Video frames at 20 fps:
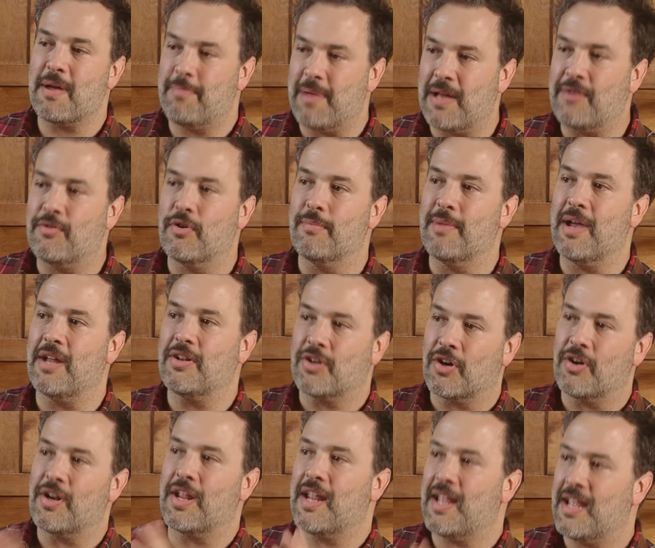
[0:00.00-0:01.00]
my bedroom and
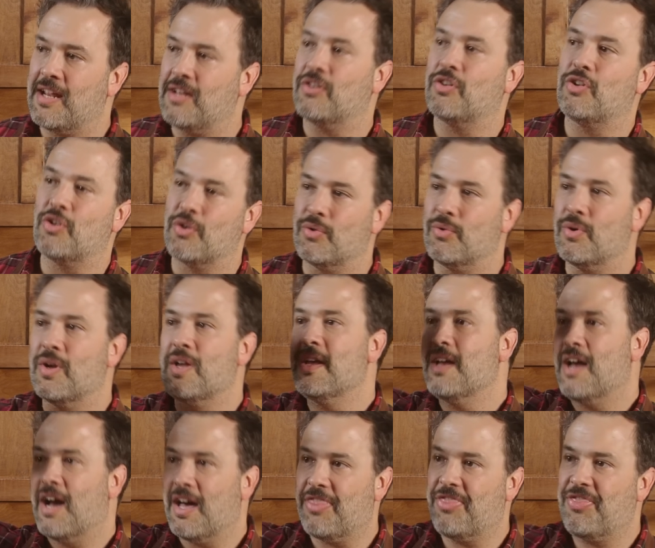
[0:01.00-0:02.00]
turn it into
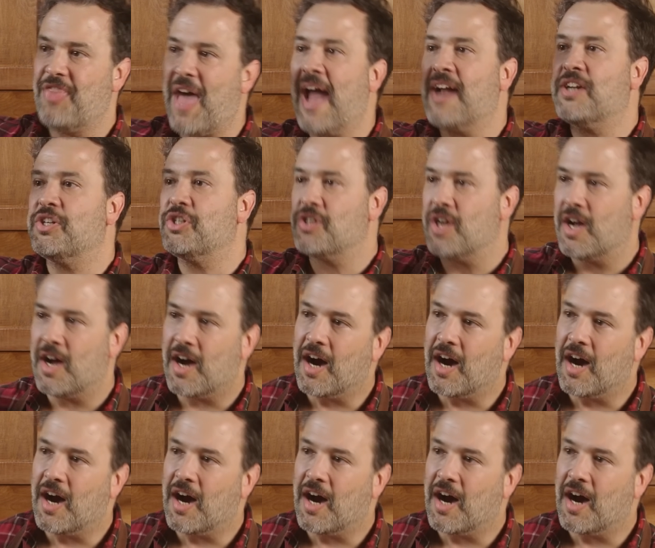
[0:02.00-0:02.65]
a thatched